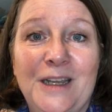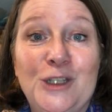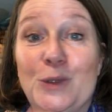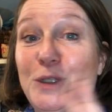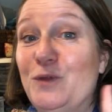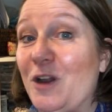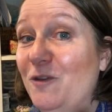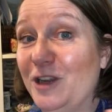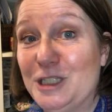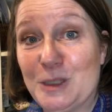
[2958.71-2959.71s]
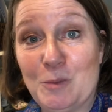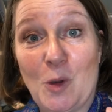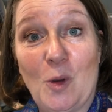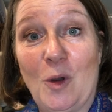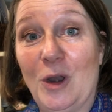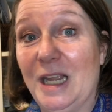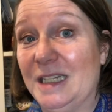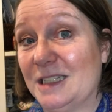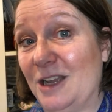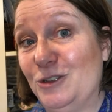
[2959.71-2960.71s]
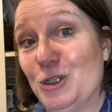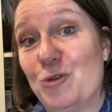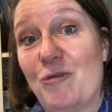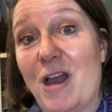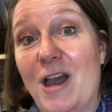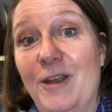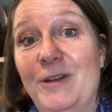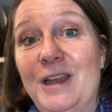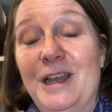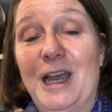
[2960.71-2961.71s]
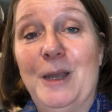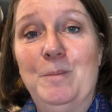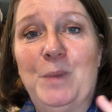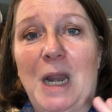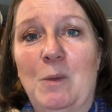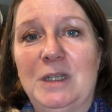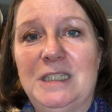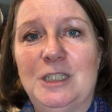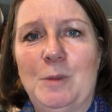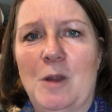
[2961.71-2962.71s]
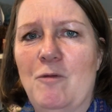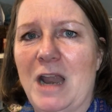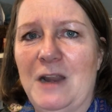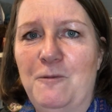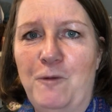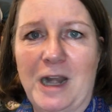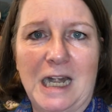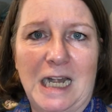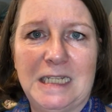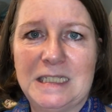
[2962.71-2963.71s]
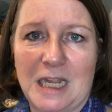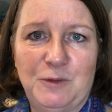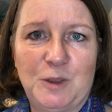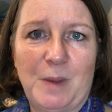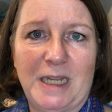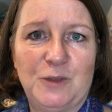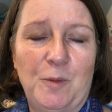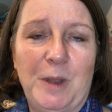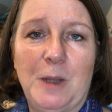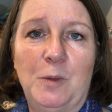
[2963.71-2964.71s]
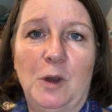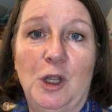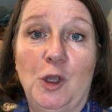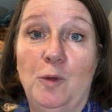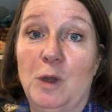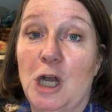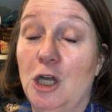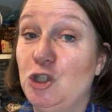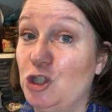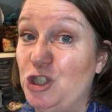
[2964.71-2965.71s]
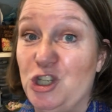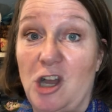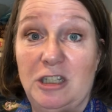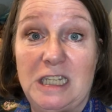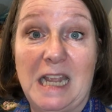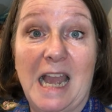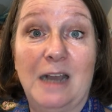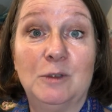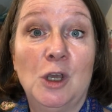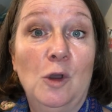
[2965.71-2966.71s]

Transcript: So it's very, very small. It's going to grow, but I want it to be a really friendly, safe space for people who are just starting out